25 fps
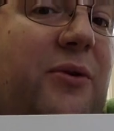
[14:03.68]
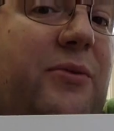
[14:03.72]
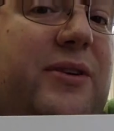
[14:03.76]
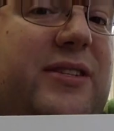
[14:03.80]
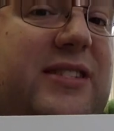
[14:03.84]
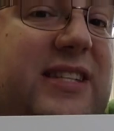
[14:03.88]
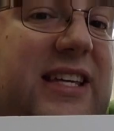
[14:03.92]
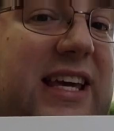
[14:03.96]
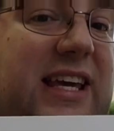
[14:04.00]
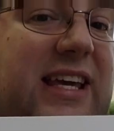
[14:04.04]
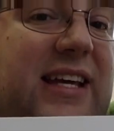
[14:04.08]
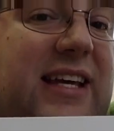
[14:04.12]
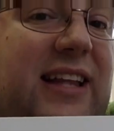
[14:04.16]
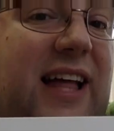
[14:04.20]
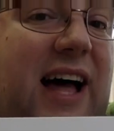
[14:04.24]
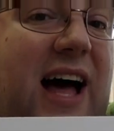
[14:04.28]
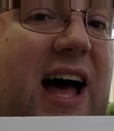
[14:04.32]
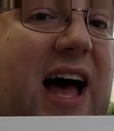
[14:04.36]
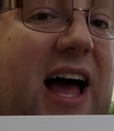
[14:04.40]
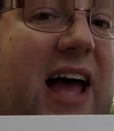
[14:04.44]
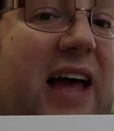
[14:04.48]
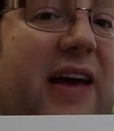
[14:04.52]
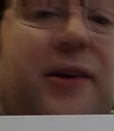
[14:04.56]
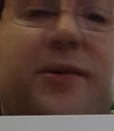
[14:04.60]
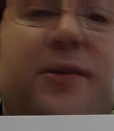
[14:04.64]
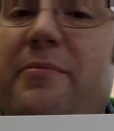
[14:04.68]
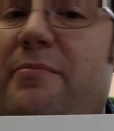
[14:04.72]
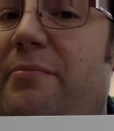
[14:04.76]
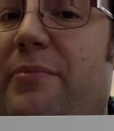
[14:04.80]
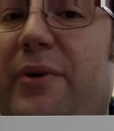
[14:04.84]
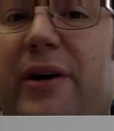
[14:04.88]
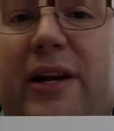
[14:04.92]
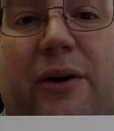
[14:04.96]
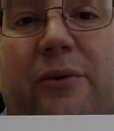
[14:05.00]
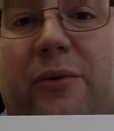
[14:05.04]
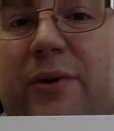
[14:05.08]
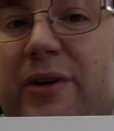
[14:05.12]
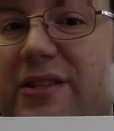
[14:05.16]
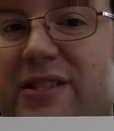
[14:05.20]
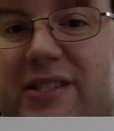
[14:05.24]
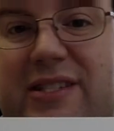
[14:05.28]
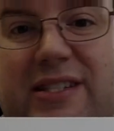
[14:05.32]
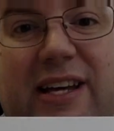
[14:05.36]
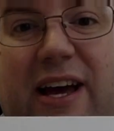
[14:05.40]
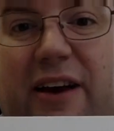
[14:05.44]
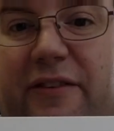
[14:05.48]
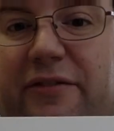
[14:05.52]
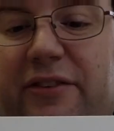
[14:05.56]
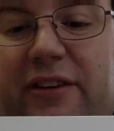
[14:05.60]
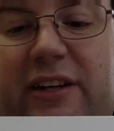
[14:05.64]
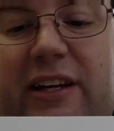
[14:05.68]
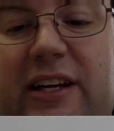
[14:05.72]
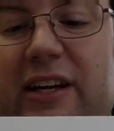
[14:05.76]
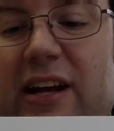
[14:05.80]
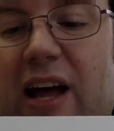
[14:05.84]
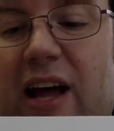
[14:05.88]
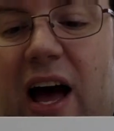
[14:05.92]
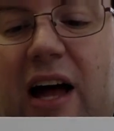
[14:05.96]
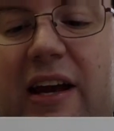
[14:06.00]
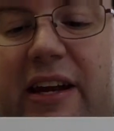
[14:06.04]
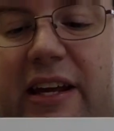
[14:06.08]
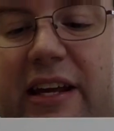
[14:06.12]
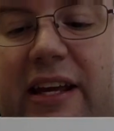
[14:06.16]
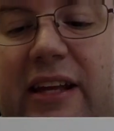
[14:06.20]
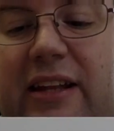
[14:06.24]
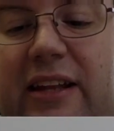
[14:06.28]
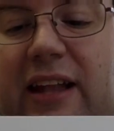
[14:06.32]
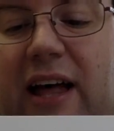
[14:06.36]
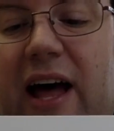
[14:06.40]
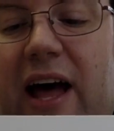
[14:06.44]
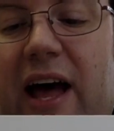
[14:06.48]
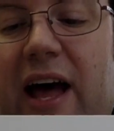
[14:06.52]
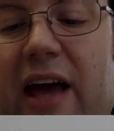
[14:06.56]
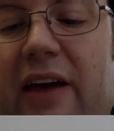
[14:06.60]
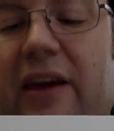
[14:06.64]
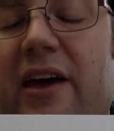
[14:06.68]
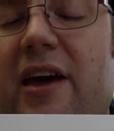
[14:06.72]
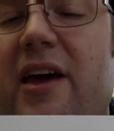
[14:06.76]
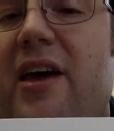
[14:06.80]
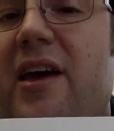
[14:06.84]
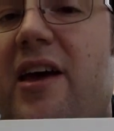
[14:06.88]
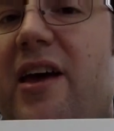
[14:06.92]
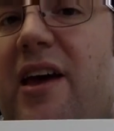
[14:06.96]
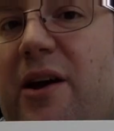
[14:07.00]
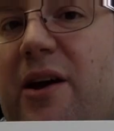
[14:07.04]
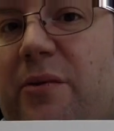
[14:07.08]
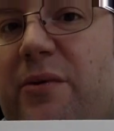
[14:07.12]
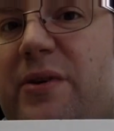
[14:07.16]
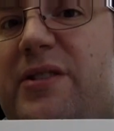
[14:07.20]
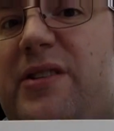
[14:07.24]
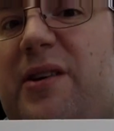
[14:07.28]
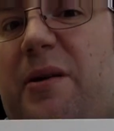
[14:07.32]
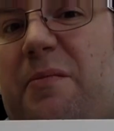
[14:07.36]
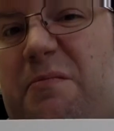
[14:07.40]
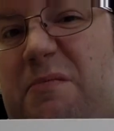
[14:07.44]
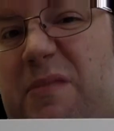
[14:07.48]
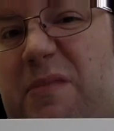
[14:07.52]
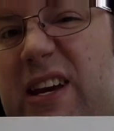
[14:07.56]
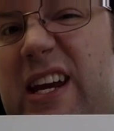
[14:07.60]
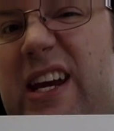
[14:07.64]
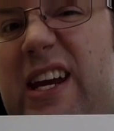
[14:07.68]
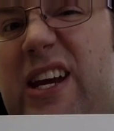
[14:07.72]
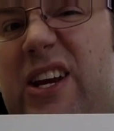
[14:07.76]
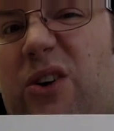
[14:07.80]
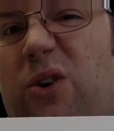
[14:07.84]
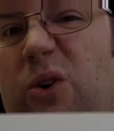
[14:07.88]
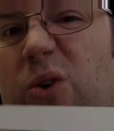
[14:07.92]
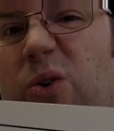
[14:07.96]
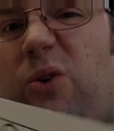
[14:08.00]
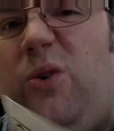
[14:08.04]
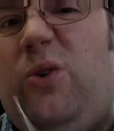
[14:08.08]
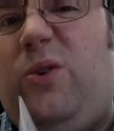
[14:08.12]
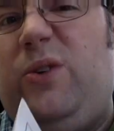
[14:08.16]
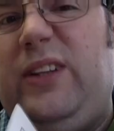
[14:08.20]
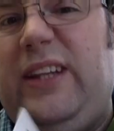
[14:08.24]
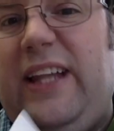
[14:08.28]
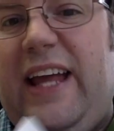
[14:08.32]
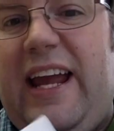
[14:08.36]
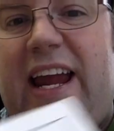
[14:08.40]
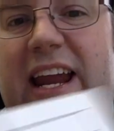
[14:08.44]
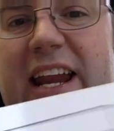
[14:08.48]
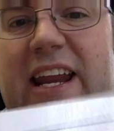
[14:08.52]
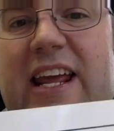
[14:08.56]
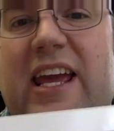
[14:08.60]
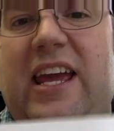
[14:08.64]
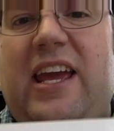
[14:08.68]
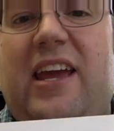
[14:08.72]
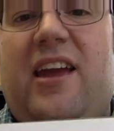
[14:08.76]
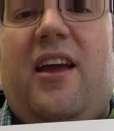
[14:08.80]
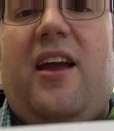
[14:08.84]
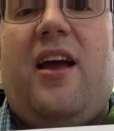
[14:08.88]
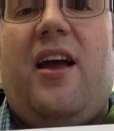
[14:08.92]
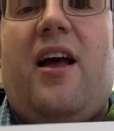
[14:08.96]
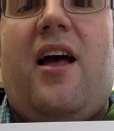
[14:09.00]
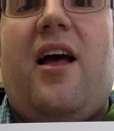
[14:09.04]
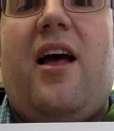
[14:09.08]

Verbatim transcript: it was Eli, but it was definitely not Eli. It was a mean old lady